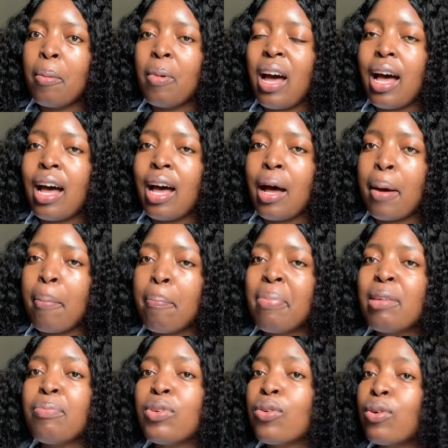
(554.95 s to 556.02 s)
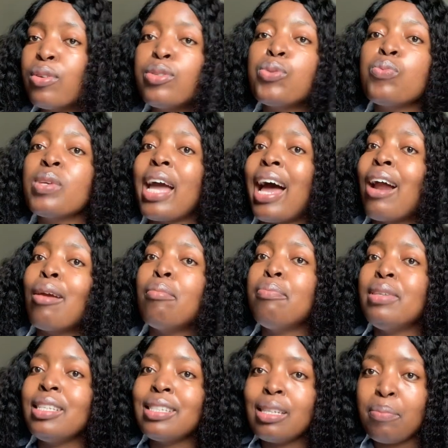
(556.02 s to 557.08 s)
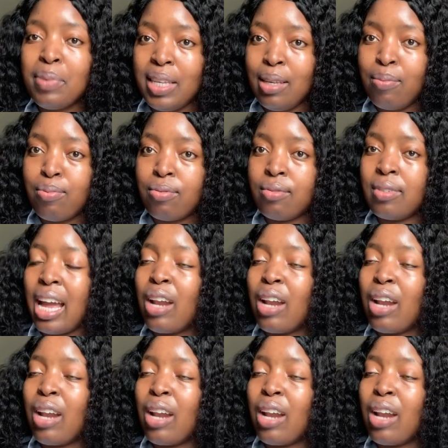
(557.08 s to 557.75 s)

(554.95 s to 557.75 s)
but because we are a busy people